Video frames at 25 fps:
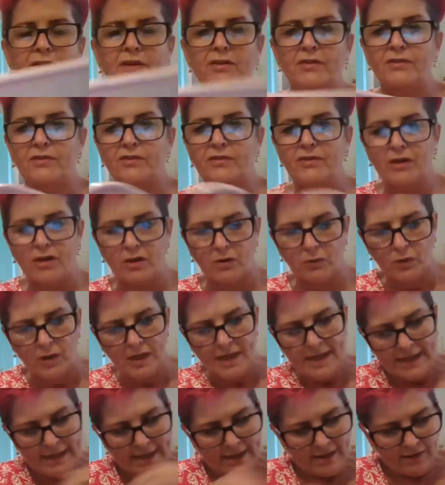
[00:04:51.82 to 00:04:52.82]
So
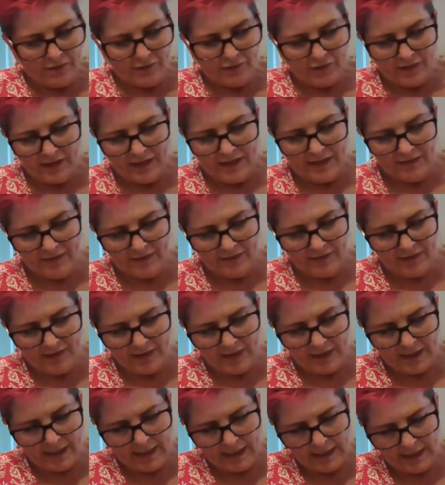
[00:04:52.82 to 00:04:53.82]
that's
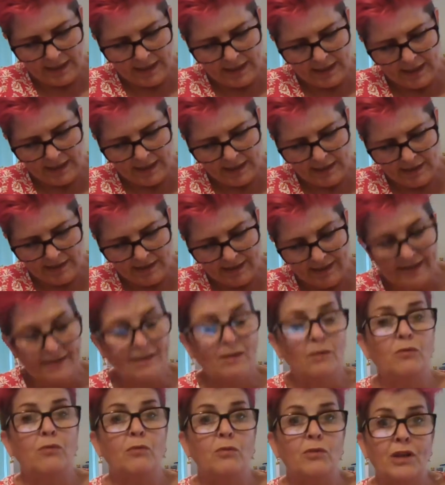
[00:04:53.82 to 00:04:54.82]
the, and
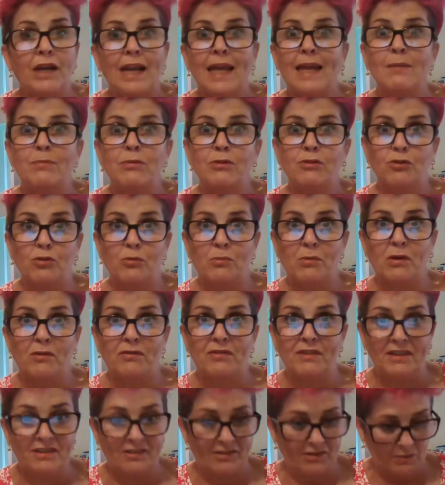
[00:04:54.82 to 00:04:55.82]
the labels come off
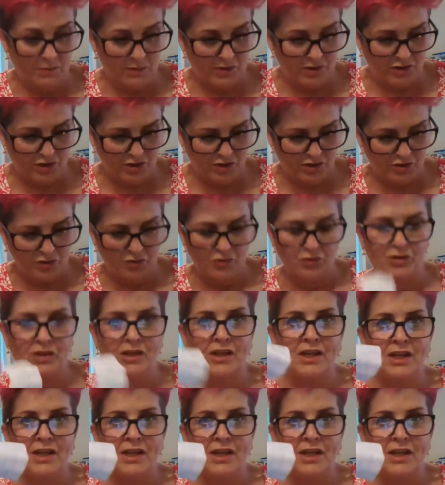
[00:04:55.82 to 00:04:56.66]
easy, which is good.